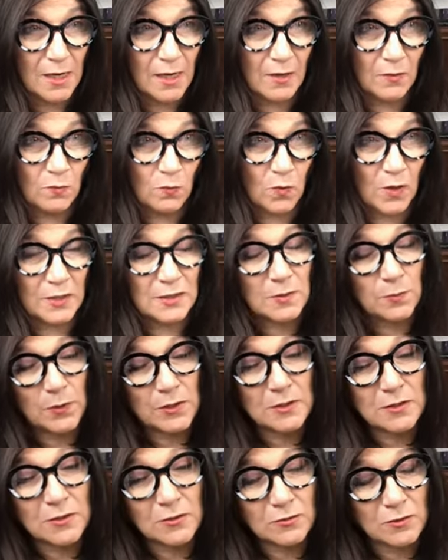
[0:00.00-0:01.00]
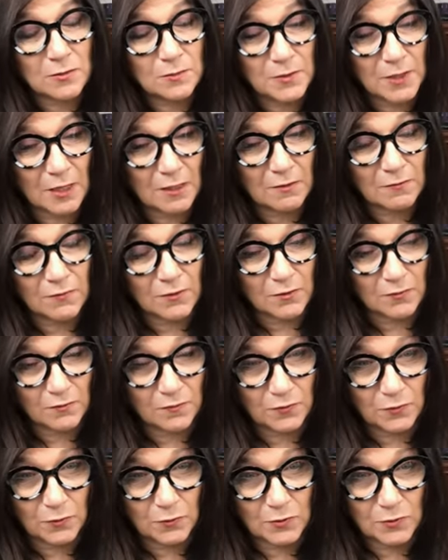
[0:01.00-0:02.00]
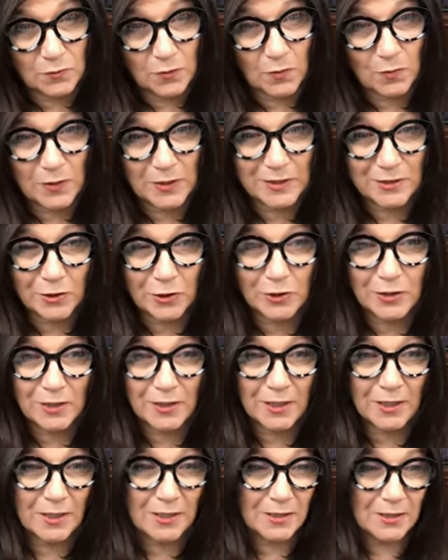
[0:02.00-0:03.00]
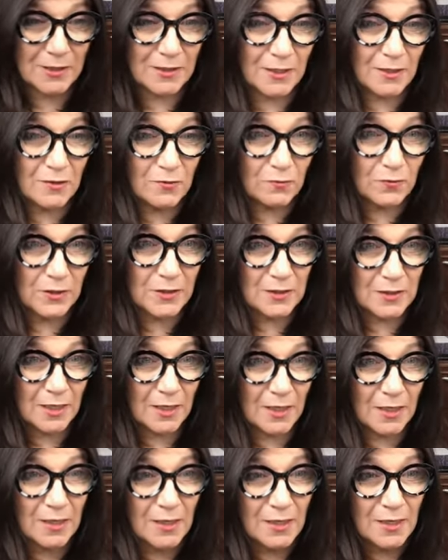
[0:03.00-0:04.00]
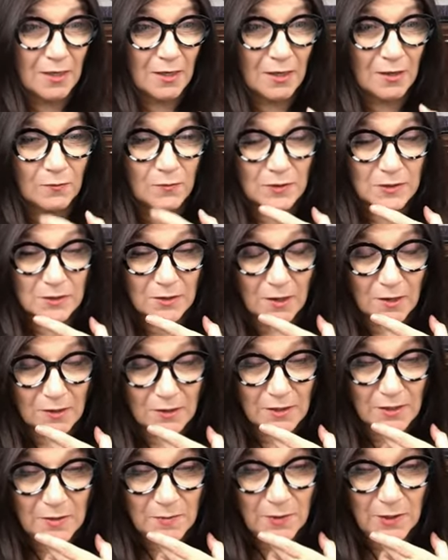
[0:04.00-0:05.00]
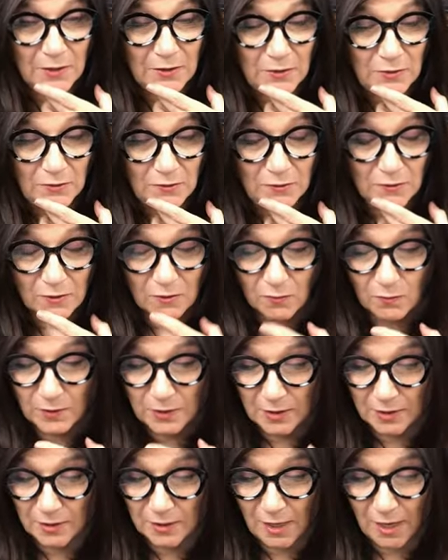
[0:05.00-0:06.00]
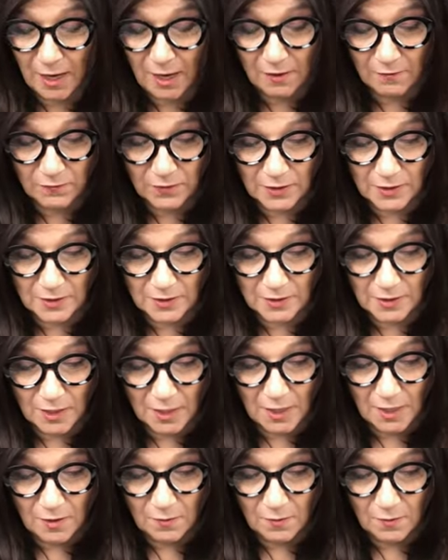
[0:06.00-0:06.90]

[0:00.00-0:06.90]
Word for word: and what's been stripped out of our foods when we started getting sick. Ritza was talking about it earlier. We didn't have these